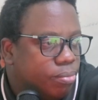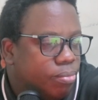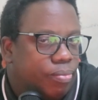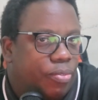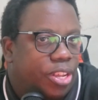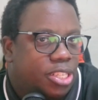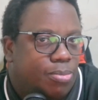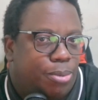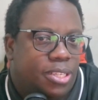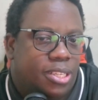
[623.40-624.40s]
there are
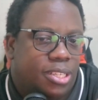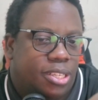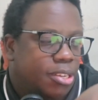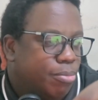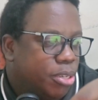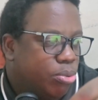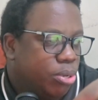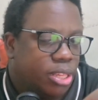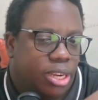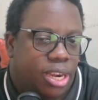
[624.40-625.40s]
spaces in
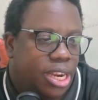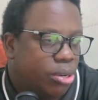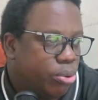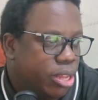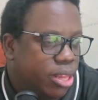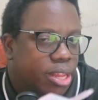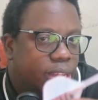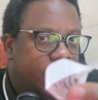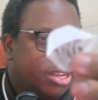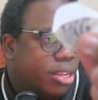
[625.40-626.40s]
between the dart where
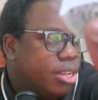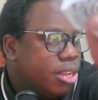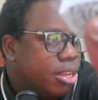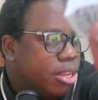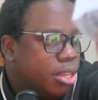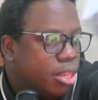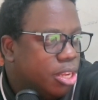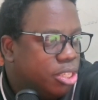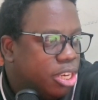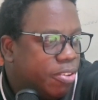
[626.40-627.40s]
the
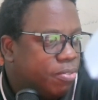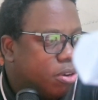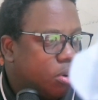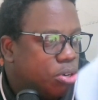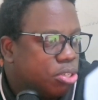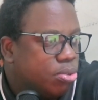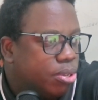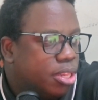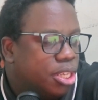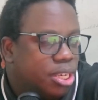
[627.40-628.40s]
shaft locks
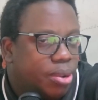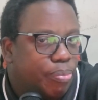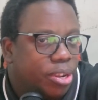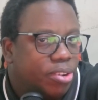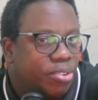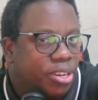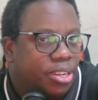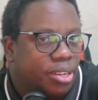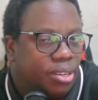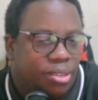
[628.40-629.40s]
with the champagne
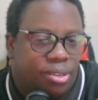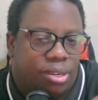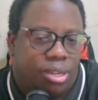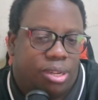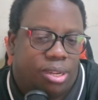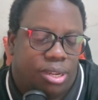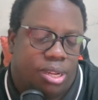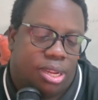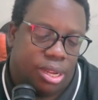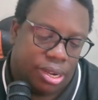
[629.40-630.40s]
ring,
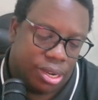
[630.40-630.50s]
and